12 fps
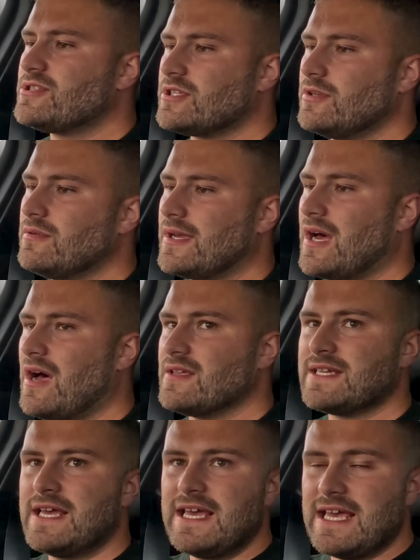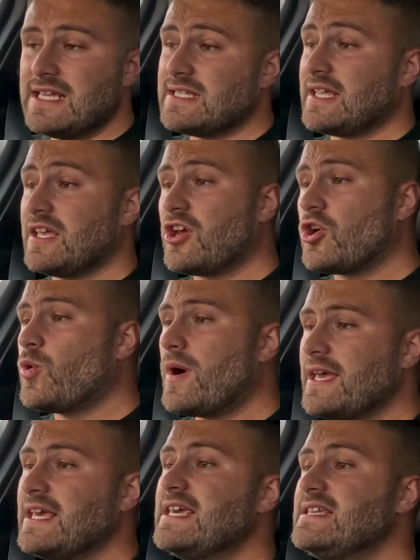saloon cars is that you could
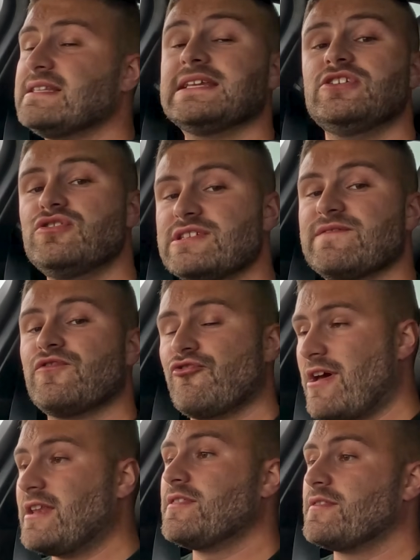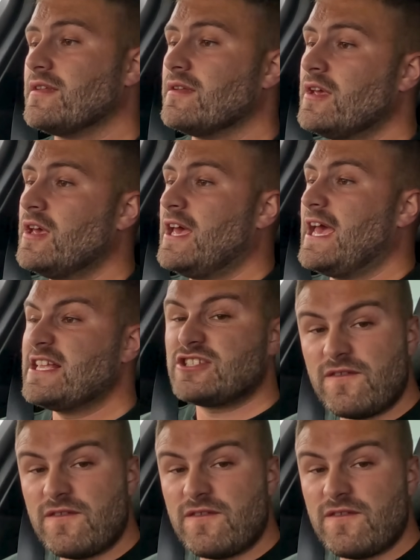quite easily use it for anything. It's a